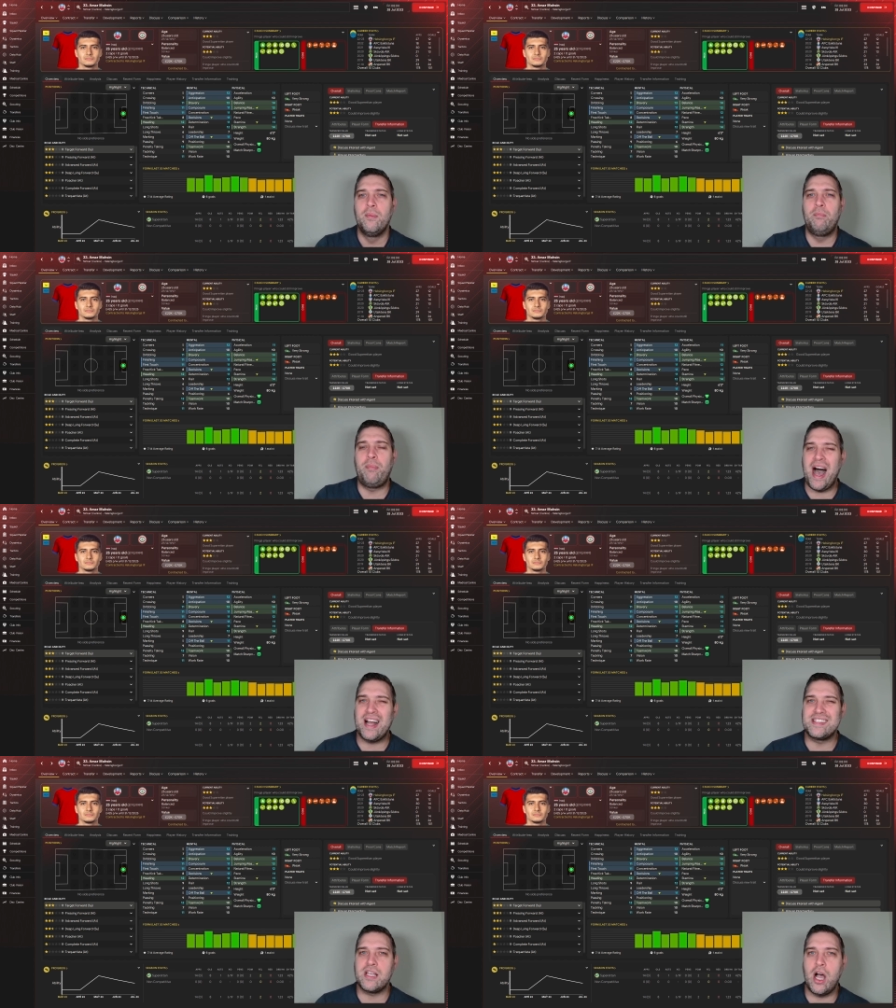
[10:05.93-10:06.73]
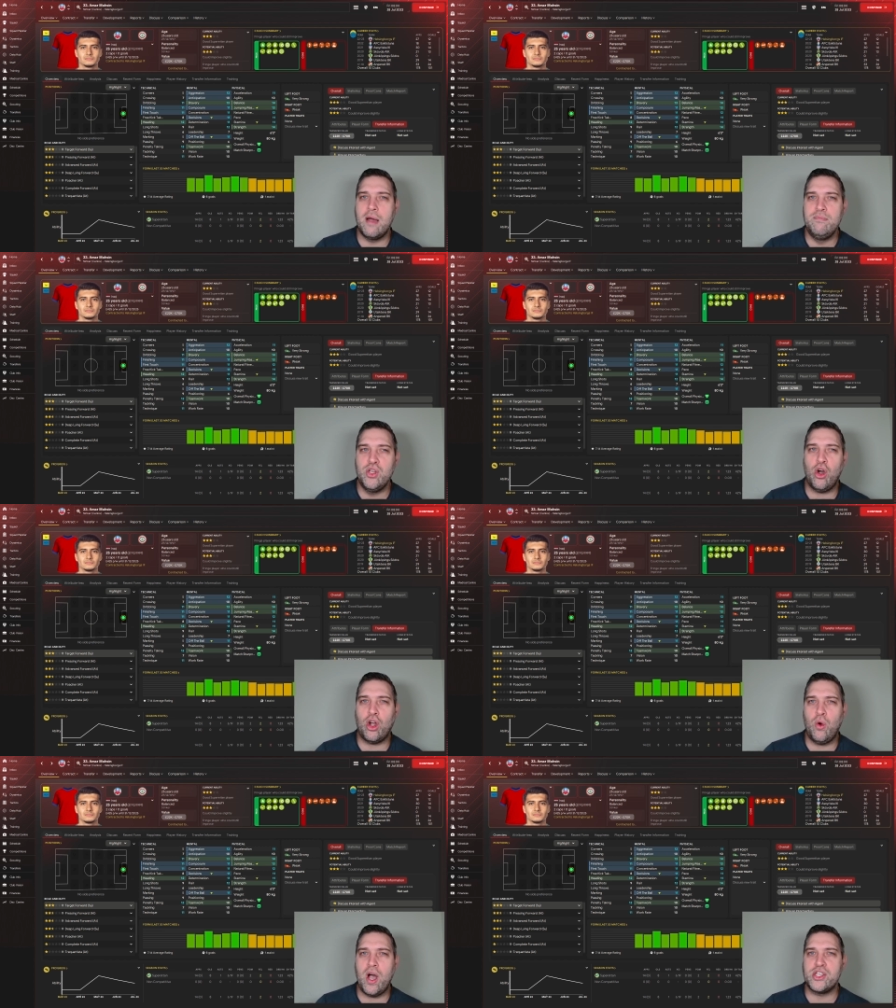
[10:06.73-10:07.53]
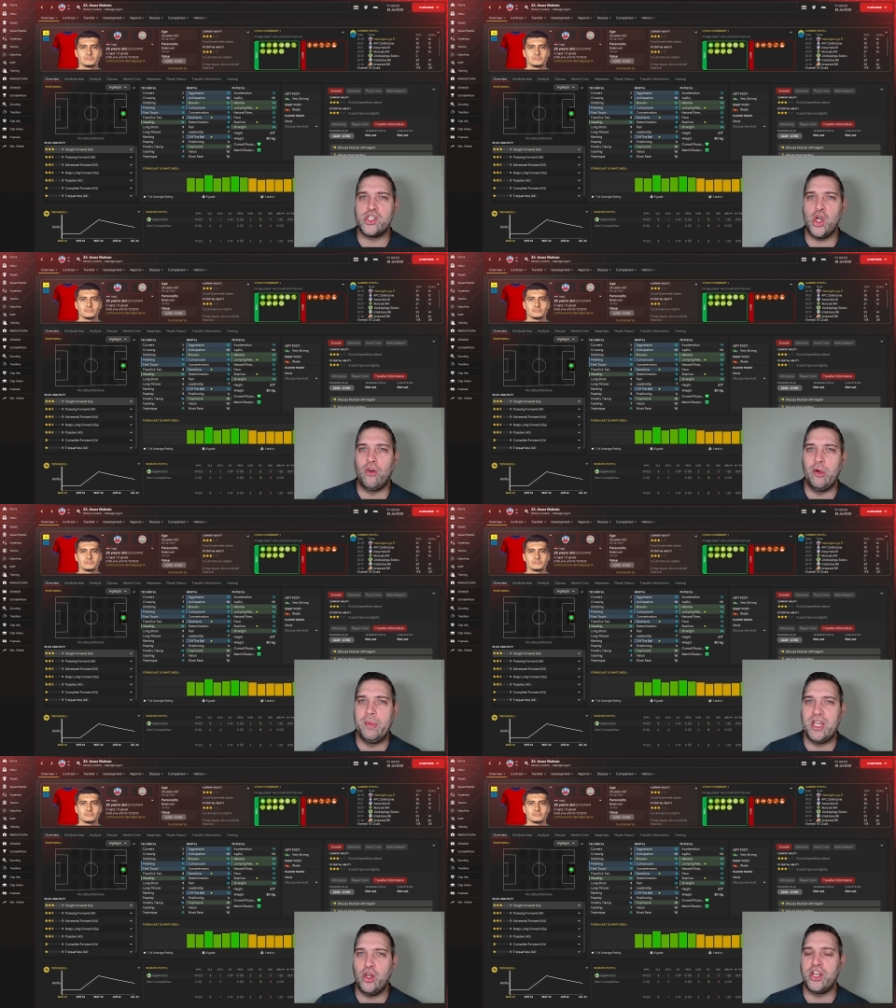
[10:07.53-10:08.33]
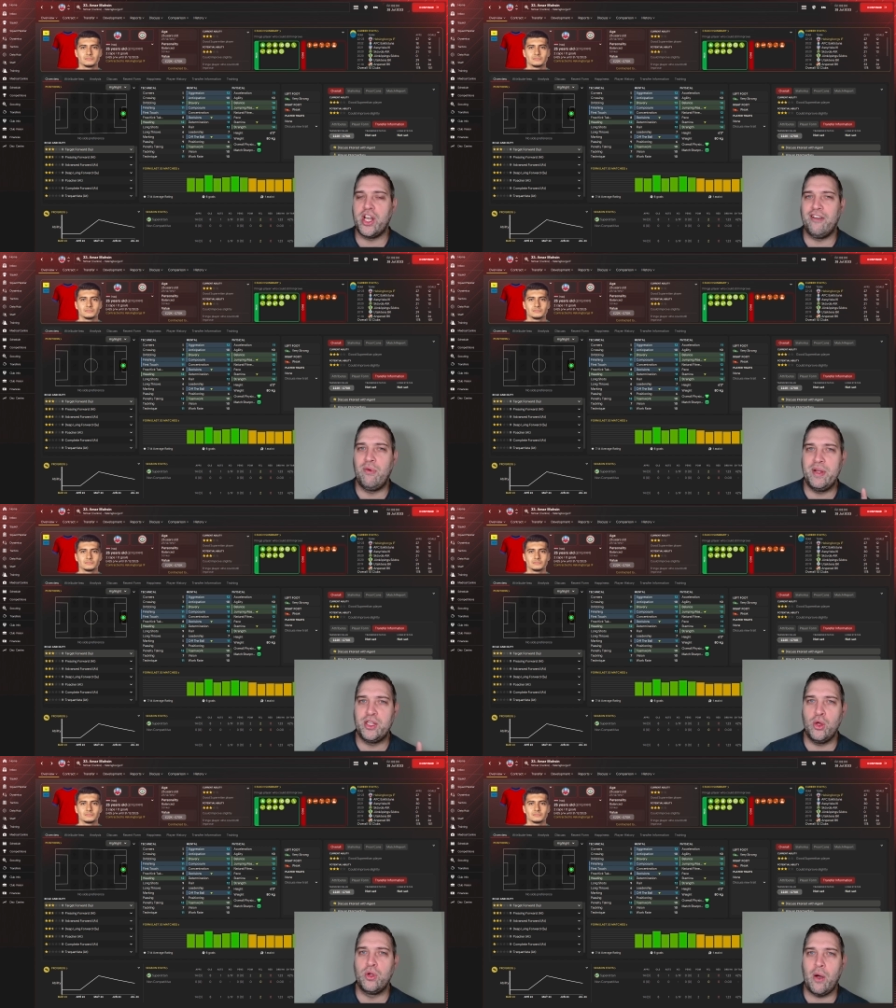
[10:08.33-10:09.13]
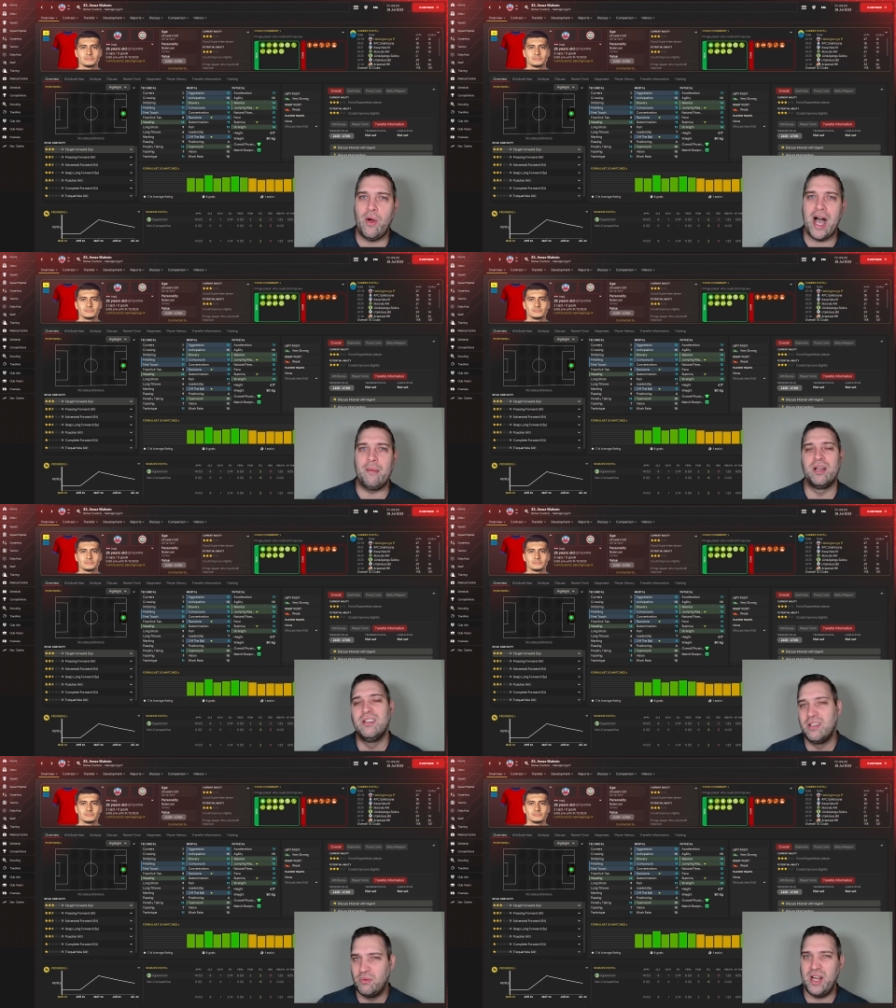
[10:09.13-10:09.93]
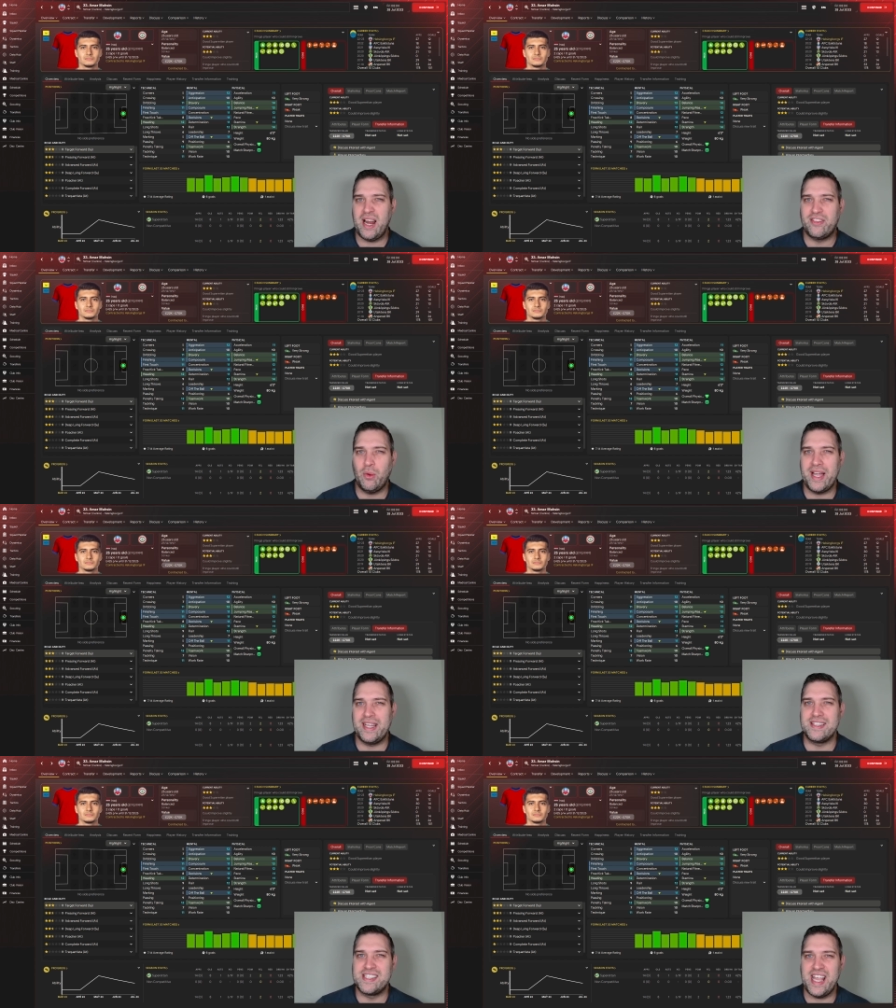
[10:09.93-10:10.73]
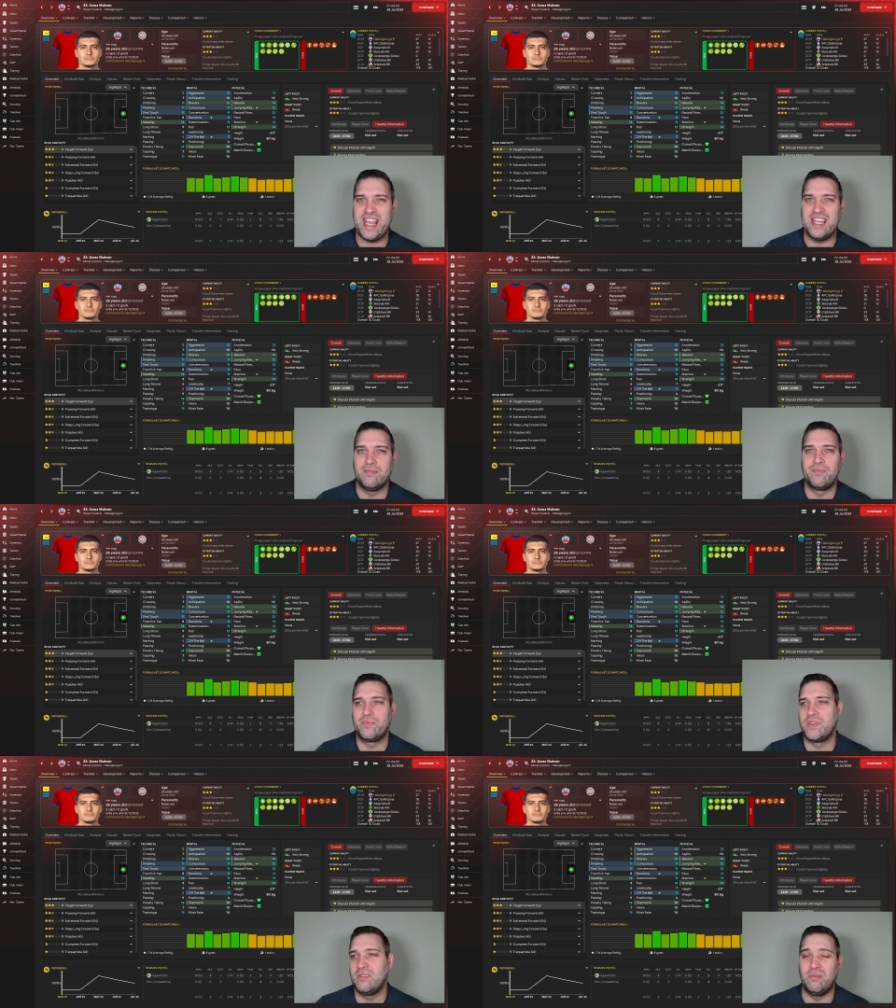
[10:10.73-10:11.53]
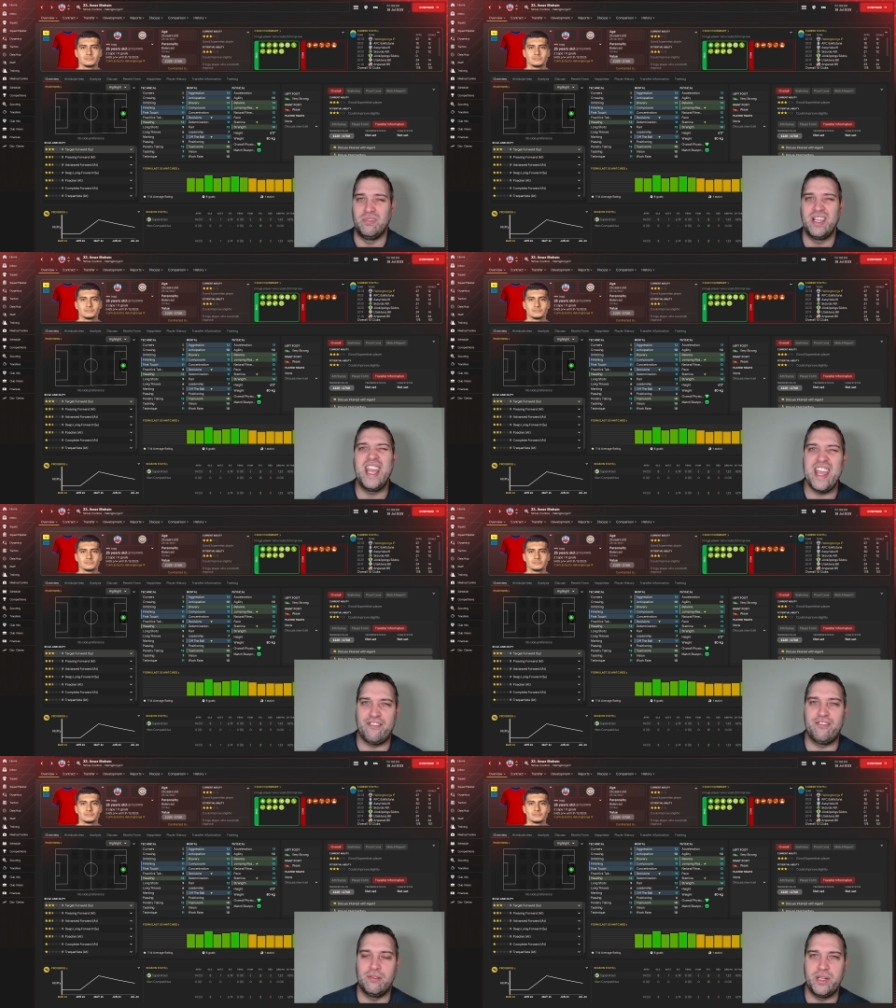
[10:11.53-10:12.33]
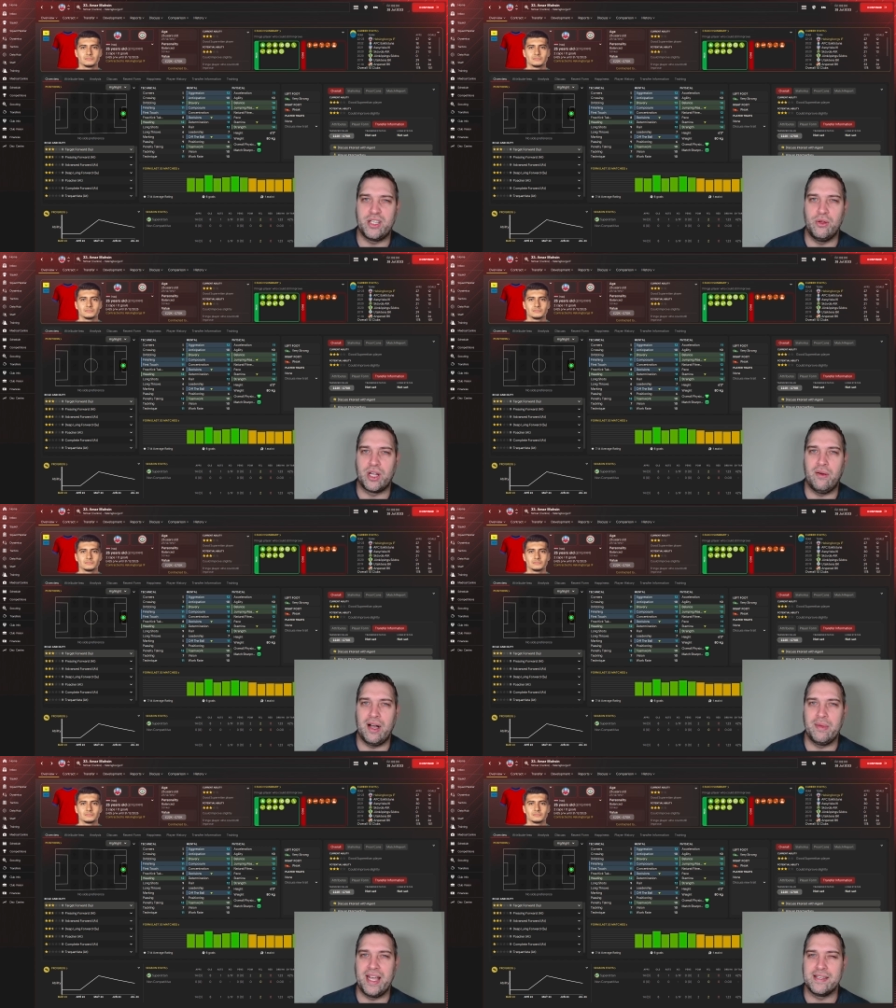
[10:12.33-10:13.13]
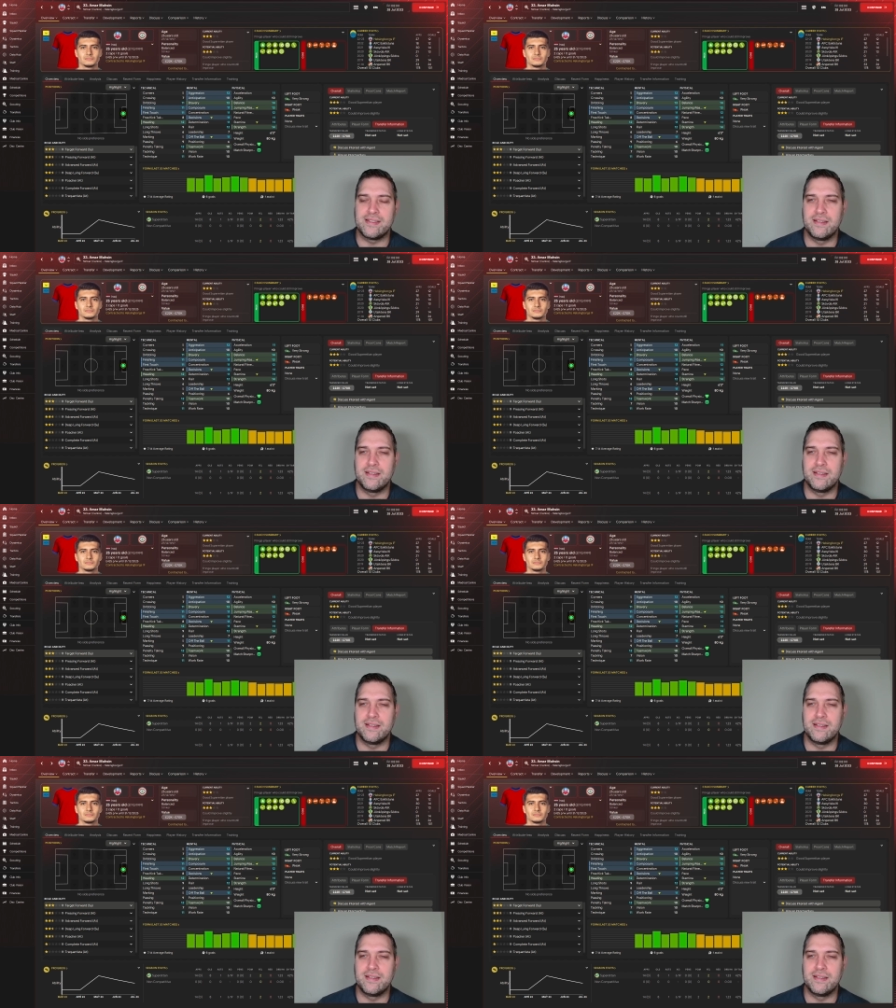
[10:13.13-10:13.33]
But I'm not quite sure he'll be good enough when we do go up. We'll have to wait and see. Well, if we do go up, that is.